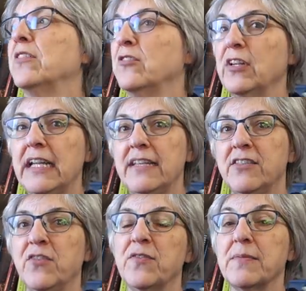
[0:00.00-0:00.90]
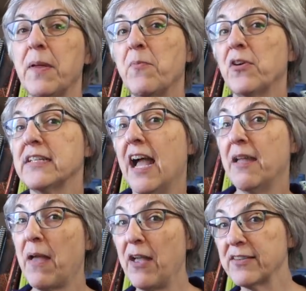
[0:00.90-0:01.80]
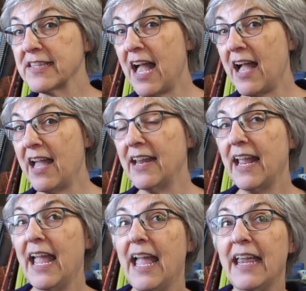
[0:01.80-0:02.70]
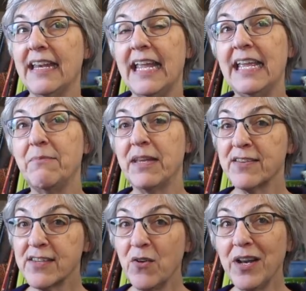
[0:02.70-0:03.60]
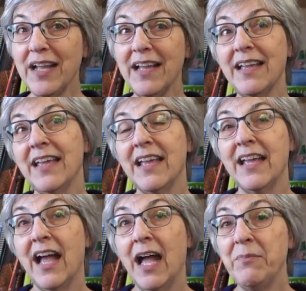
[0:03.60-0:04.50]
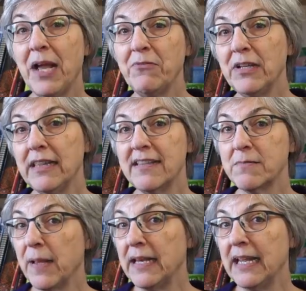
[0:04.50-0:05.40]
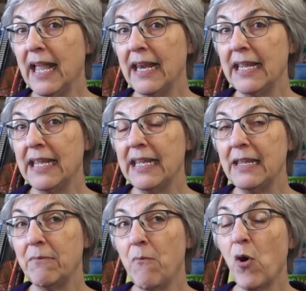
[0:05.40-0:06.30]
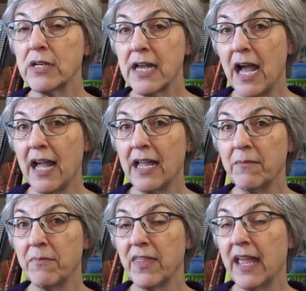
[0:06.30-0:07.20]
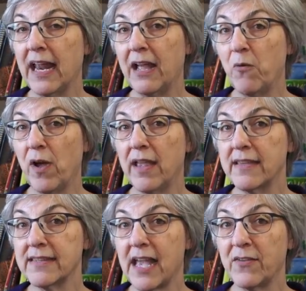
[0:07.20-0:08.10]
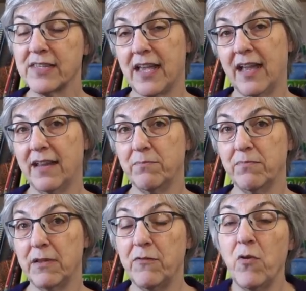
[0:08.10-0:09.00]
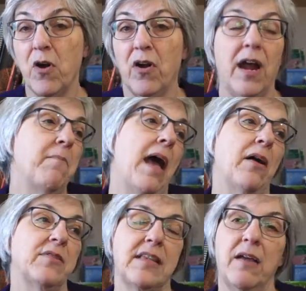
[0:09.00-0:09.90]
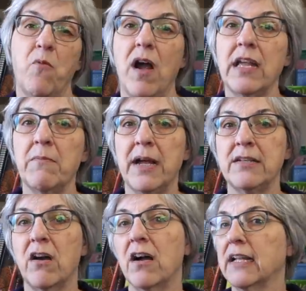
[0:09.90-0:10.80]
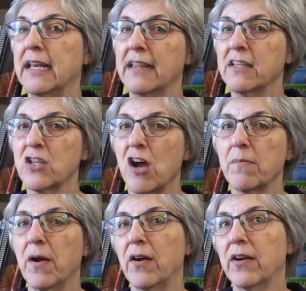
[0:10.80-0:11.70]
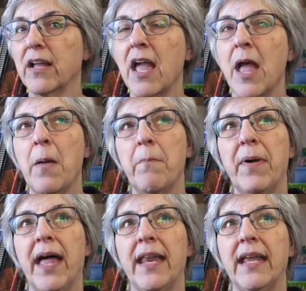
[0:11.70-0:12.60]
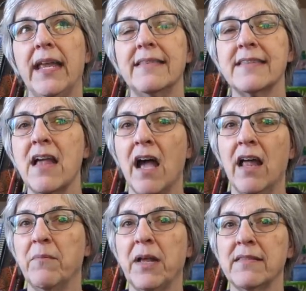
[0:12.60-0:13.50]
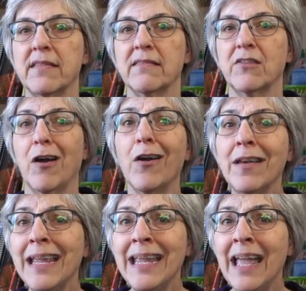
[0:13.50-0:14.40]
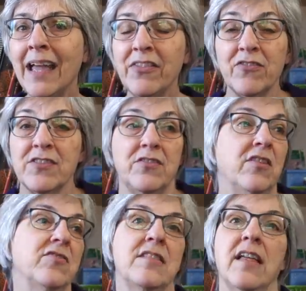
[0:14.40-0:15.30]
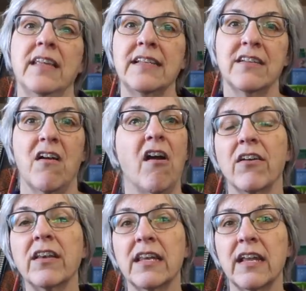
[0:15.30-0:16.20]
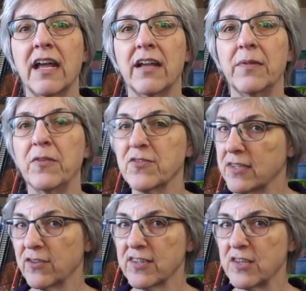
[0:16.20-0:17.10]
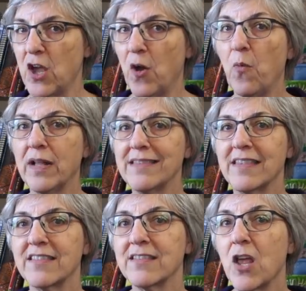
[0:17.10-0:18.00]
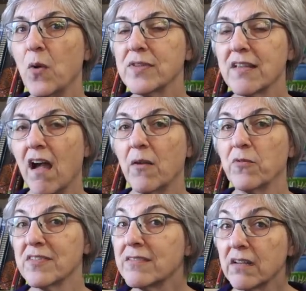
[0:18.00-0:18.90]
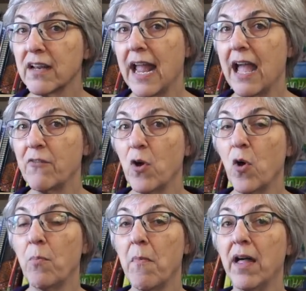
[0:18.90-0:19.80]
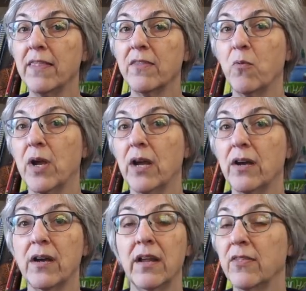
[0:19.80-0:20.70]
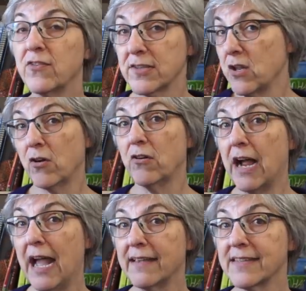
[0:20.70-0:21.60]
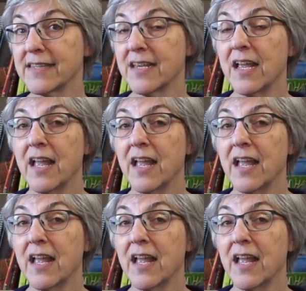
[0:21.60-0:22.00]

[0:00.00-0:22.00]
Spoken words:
They're looking to spend more time outside. And in Minnesota, I'm not really spending any more time than I was outside before. I'm outside walking my dog and at the dog park. But it's not, I'm not gardening yet. There's nothing to garden. There's still snow. Once the snow is gone, we're still going to have a whole month where there's no grass.